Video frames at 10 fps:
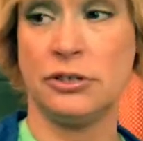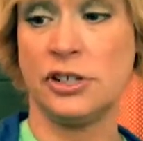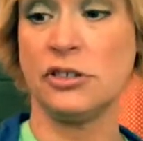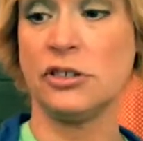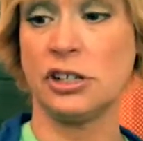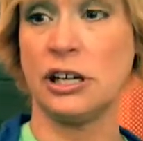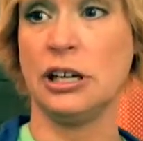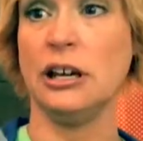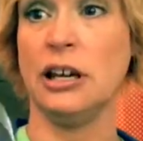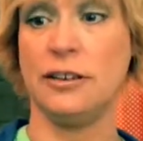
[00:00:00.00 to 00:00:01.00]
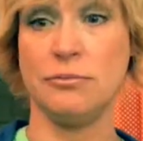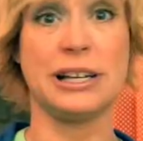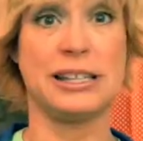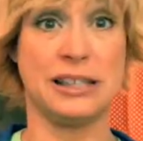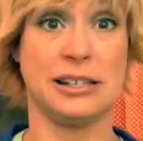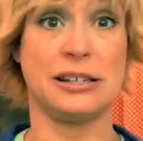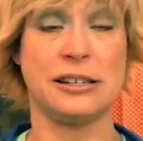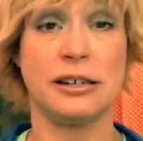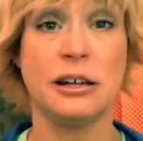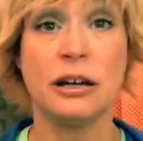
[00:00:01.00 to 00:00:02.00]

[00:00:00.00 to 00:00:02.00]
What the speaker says: seriously mix this